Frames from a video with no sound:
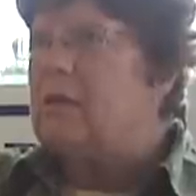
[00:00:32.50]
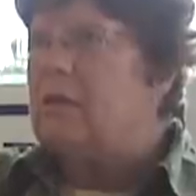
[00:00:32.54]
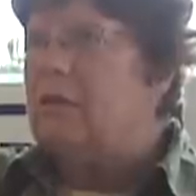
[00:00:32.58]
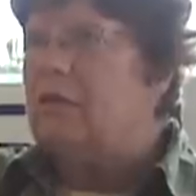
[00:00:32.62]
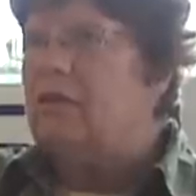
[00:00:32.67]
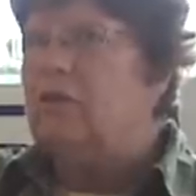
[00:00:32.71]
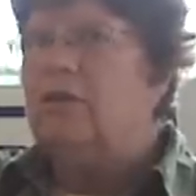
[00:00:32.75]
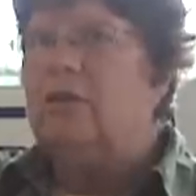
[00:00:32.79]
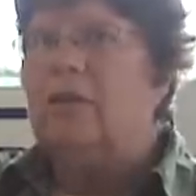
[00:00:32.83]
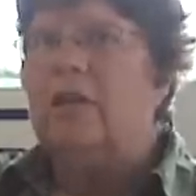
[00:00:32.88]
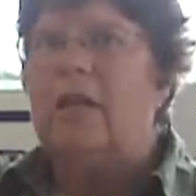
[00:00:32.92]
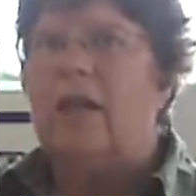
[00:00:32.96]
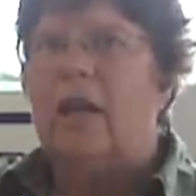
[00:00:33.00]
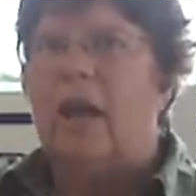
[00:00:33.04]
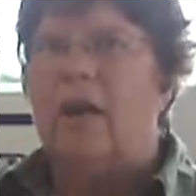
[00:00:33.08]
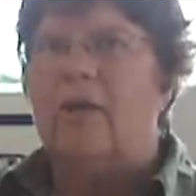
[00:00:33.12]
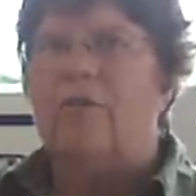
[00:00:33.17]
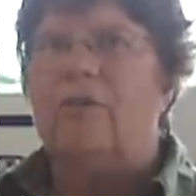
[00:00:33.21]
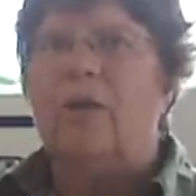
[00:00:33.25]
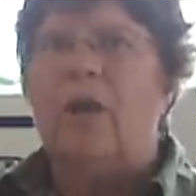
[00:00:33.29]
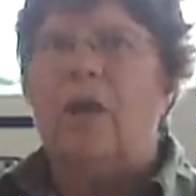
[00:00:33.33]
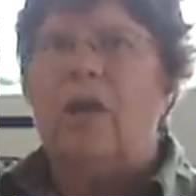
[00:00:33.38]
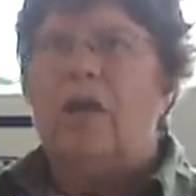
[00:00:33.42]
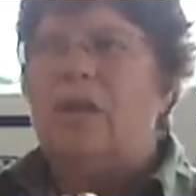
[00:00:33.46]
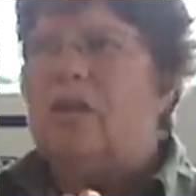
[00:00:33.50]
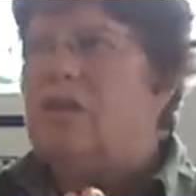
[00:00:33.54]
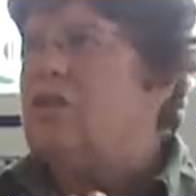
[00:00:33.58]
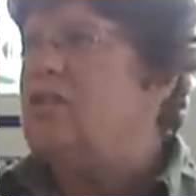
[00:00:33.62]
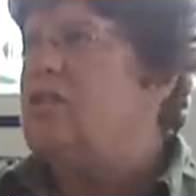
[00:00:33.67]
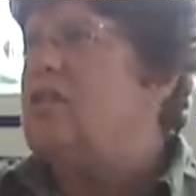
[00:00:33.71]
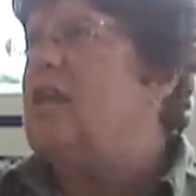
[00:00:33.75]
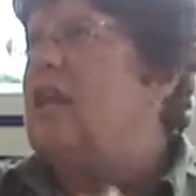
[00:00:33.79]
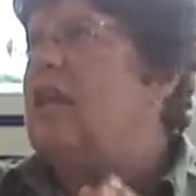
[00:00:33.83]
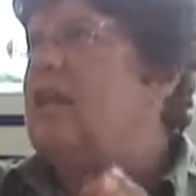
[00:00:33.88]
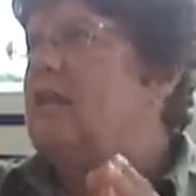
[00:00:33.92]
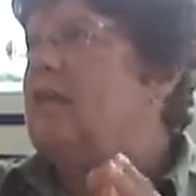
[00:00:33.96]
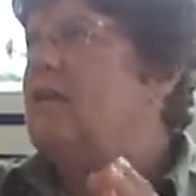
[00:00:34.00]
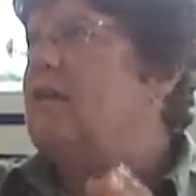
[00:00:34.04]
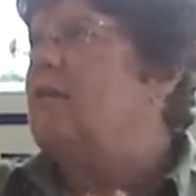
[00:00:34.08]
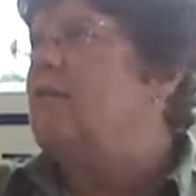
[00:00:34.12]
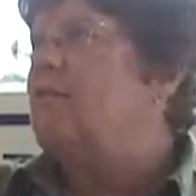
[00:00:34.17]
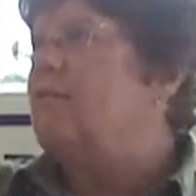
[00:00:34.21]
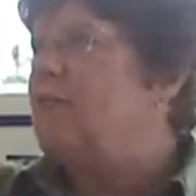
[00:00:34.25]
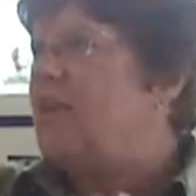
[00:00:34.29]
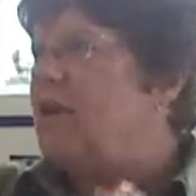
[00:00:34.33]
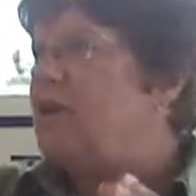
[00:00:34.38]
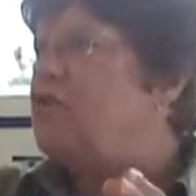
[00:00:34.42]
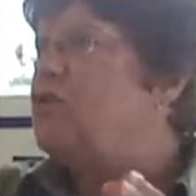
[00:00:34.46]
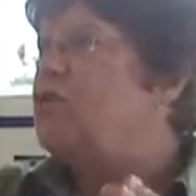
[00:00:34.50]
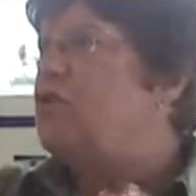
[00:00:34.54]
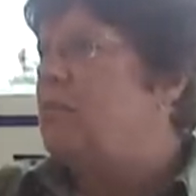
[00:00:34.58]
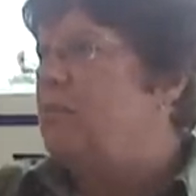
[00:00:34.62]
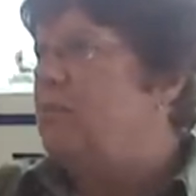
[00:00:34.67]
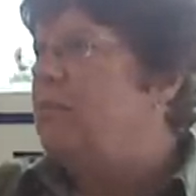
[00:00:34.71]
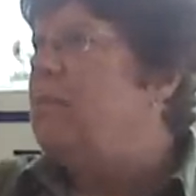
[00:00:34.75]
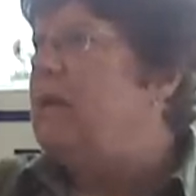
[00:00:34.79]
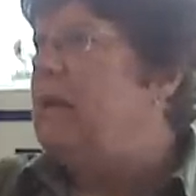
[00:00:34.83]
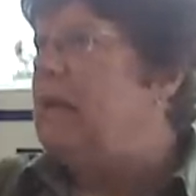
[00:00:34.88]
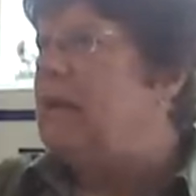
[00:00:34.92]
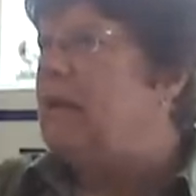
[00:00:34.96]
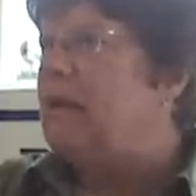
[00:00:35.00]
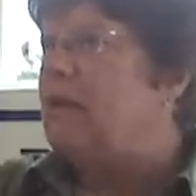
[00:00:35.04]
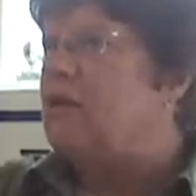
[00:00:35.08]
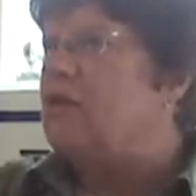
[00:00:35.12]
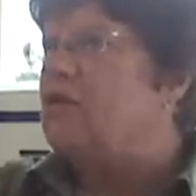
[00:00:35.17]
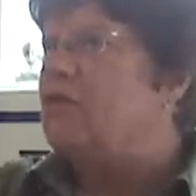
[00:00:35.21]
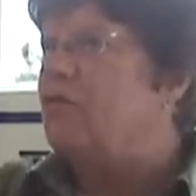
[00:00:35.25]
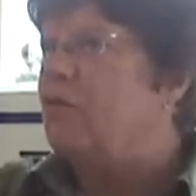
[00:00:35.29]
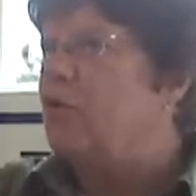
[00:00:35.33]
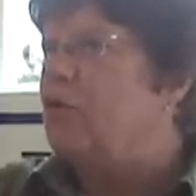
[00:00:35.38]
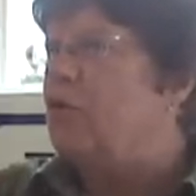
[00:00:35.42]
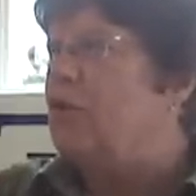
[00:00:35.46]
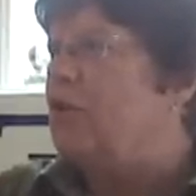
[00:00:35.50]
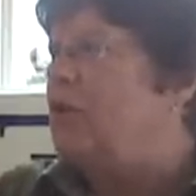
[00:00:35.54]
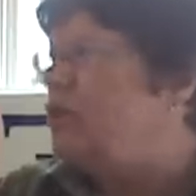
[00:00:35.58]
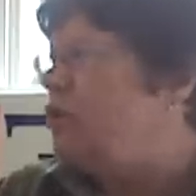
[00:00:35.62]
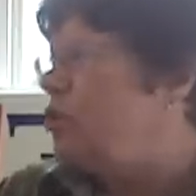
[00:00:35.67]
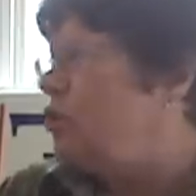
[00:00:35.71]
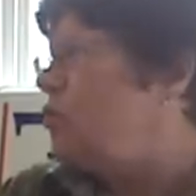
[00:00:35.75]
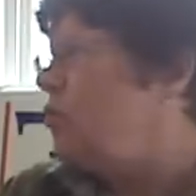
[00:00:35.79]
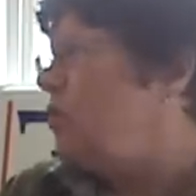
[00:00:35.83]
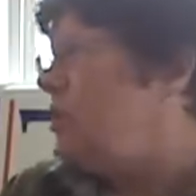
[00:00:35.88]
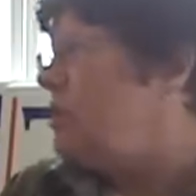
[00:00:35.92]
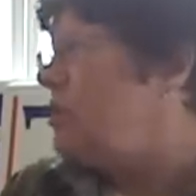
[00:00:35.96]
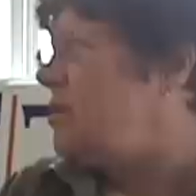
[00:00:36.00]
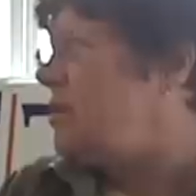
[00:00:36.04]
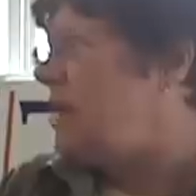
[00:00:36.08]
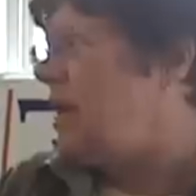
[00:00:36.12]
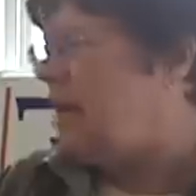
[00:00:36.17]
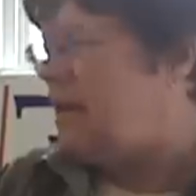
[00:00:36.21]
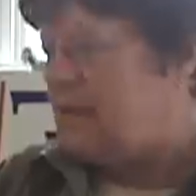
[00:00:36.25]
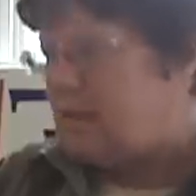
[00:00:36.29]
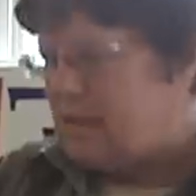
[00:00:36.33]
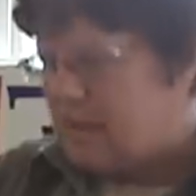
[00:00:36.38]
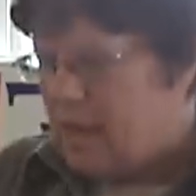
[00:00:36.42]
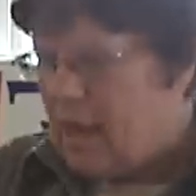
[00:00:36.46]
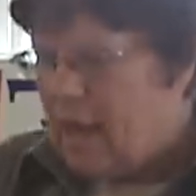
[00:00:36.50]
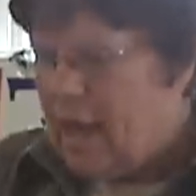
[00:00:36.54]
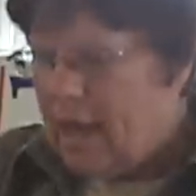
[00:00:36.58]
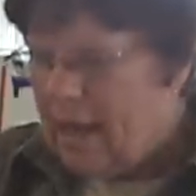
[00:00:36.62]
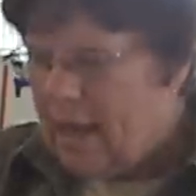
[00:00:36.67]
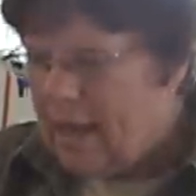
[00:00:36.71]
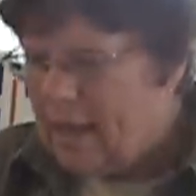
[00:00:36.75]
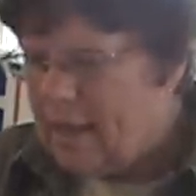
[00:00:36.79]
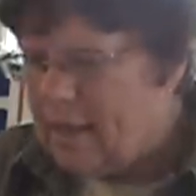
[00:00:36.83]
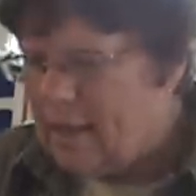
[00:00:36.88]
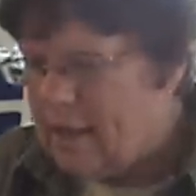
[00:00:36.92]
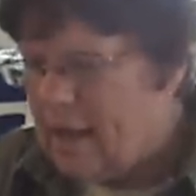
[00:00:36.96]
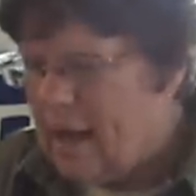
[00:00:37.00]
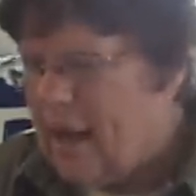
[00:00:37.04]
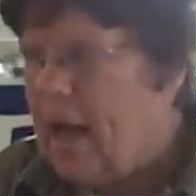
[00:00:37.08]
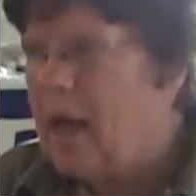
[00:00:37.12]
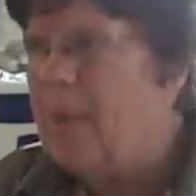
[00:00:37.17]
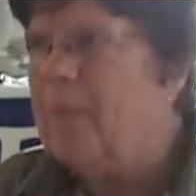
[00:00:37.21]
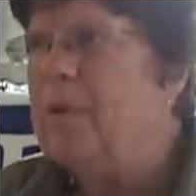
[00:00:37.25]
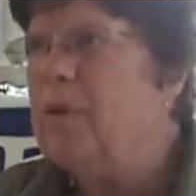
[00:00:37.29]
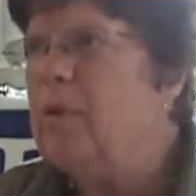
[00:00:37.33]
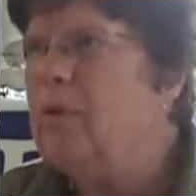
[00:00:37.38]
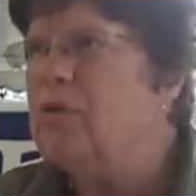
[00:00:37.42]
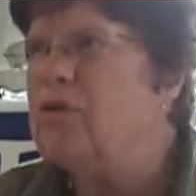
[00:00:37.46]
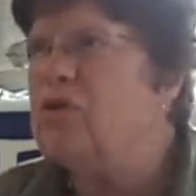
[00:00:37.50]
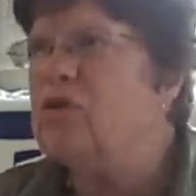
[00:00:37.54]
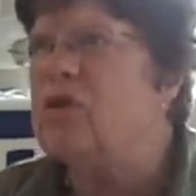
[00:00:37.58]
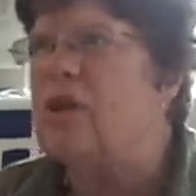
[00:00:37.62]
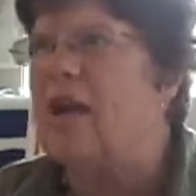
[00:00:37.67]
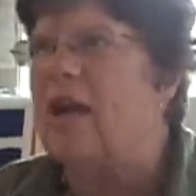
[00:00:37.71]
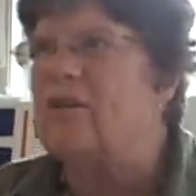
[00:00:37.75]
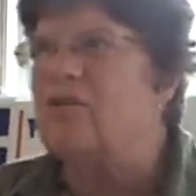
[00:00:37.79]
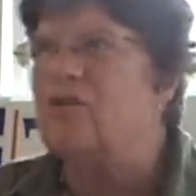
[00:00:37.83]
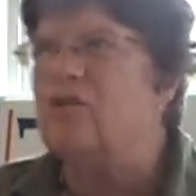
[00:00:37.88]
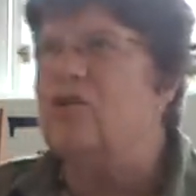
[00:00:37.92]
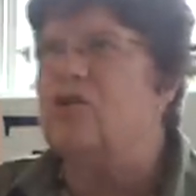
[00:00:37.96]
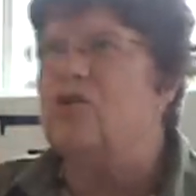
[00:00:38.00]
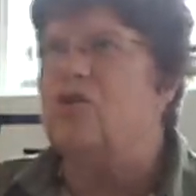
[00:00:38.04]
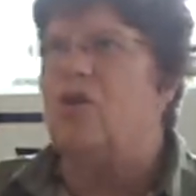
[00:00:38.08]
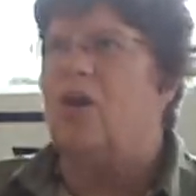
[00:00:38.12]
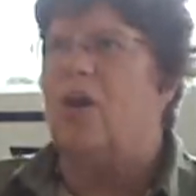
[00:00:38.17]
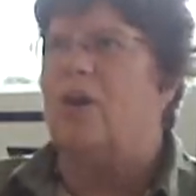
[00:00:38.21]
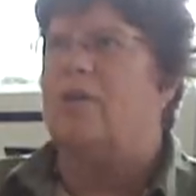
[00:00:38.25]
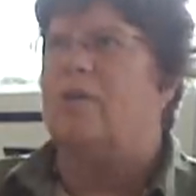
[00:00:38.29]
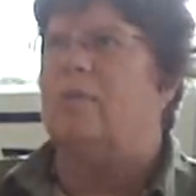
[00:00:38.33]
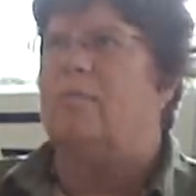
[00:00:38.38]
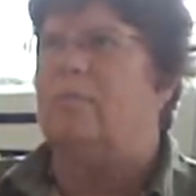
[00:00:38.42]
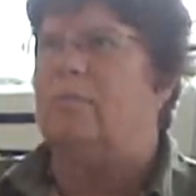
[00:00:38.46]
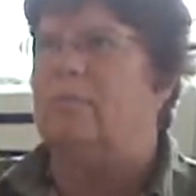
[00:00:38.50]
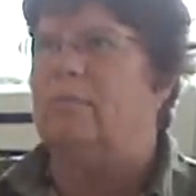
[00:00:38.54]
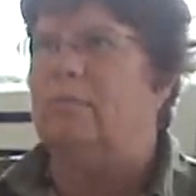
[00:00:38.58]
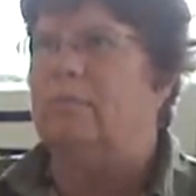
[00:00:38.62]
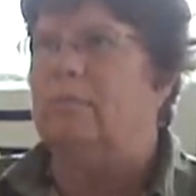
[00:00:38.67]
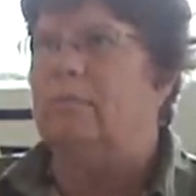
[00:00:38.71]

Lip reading: clearly, of state convention meetings for these 3 states. And how many actually saw them?